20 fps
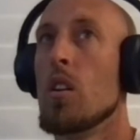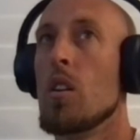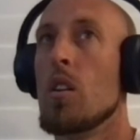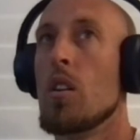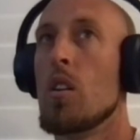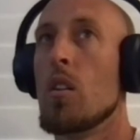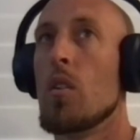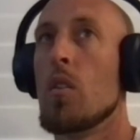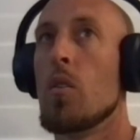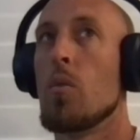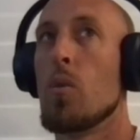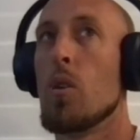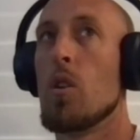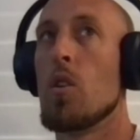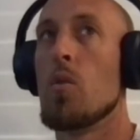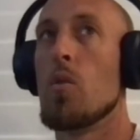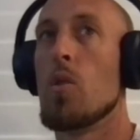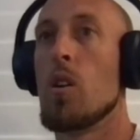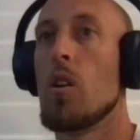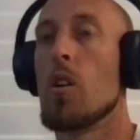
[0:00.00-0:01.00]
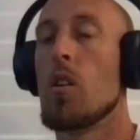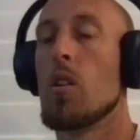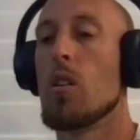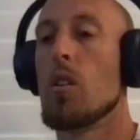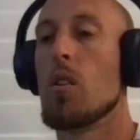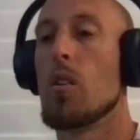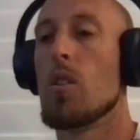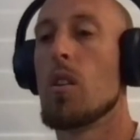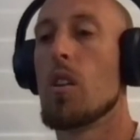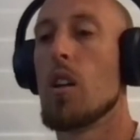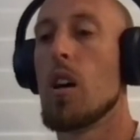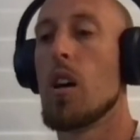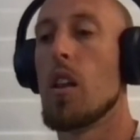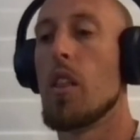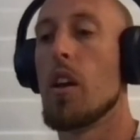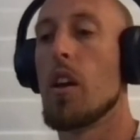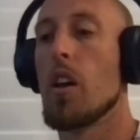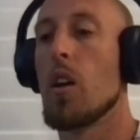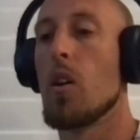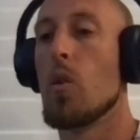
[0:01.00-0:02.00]
And when you are alone, I
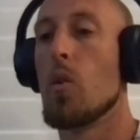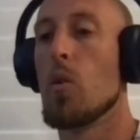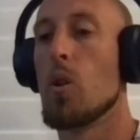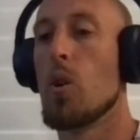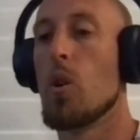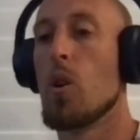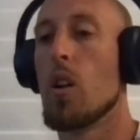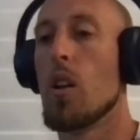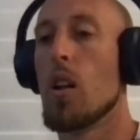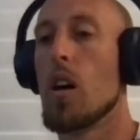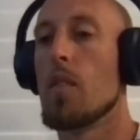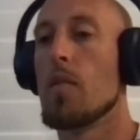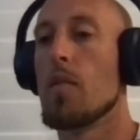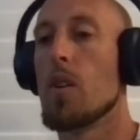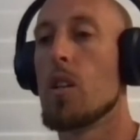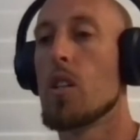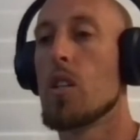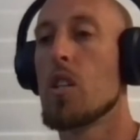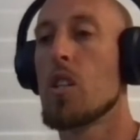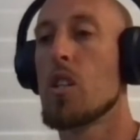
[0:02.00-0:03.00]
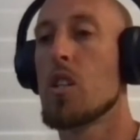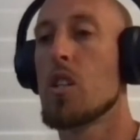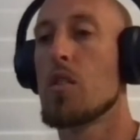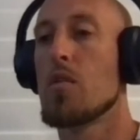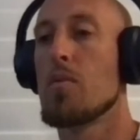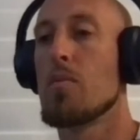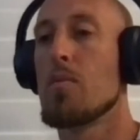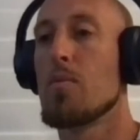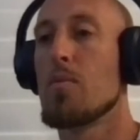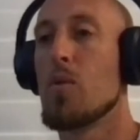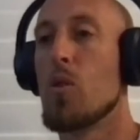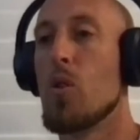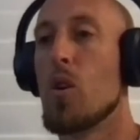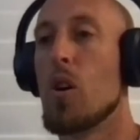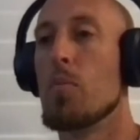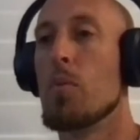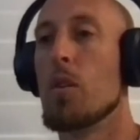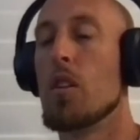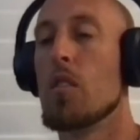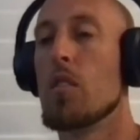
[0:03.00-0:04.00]
think you learn a lot much
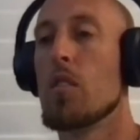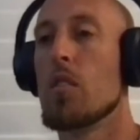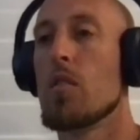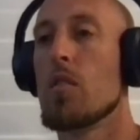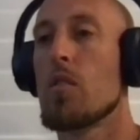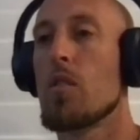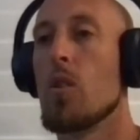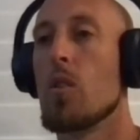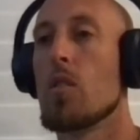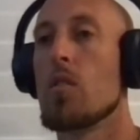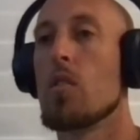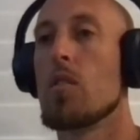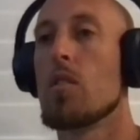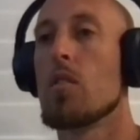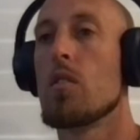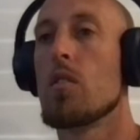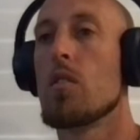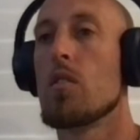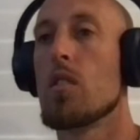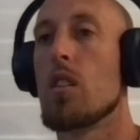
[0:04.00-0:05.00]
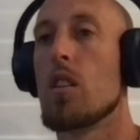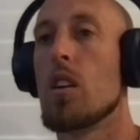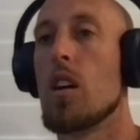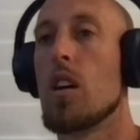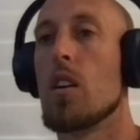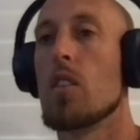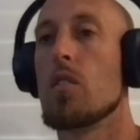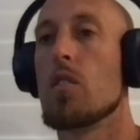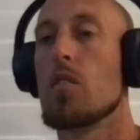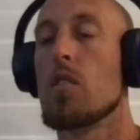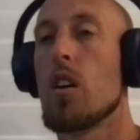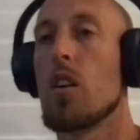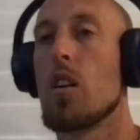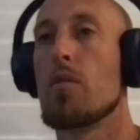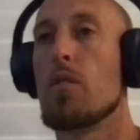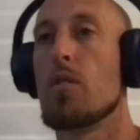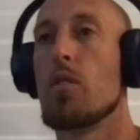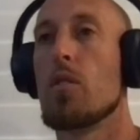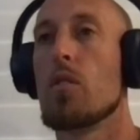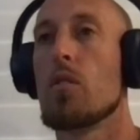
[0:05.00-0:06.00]
more, but of course there's a lot of
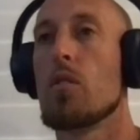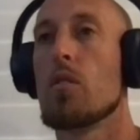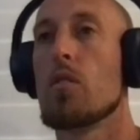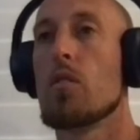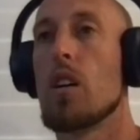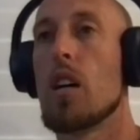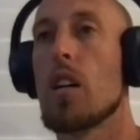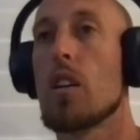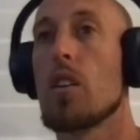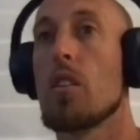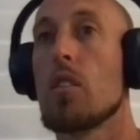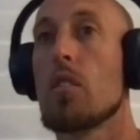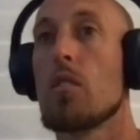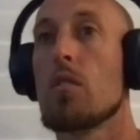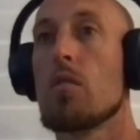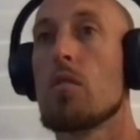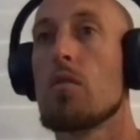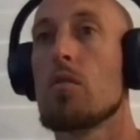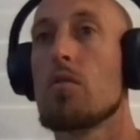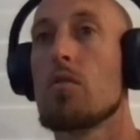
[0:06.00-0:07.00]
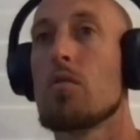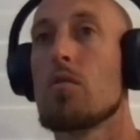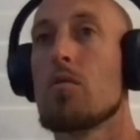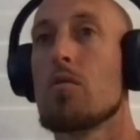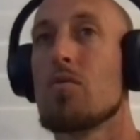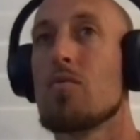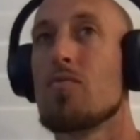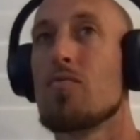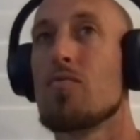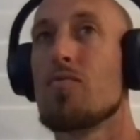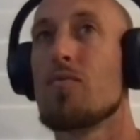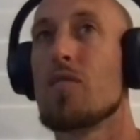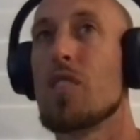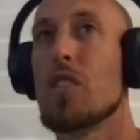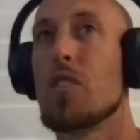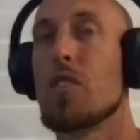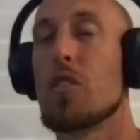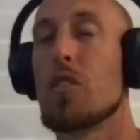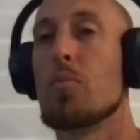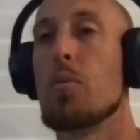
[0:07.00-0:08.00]
discomfort that
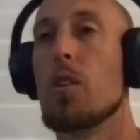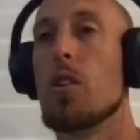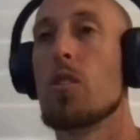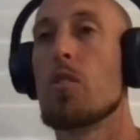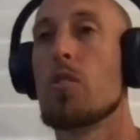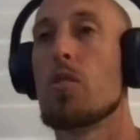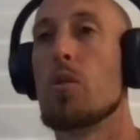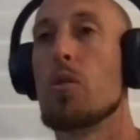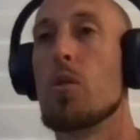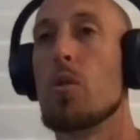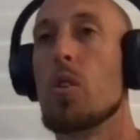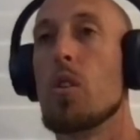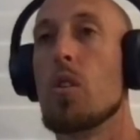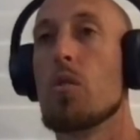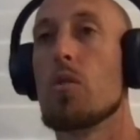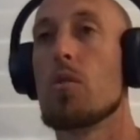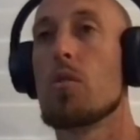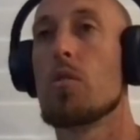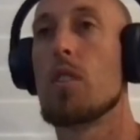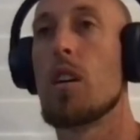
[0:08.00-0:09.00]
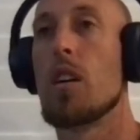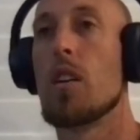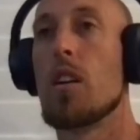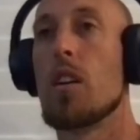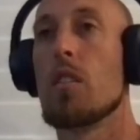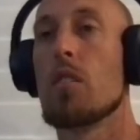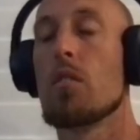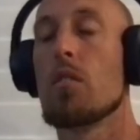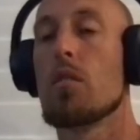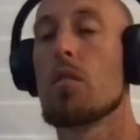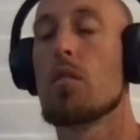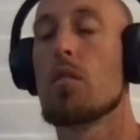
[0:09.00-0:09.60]
is experienced through those 10 days.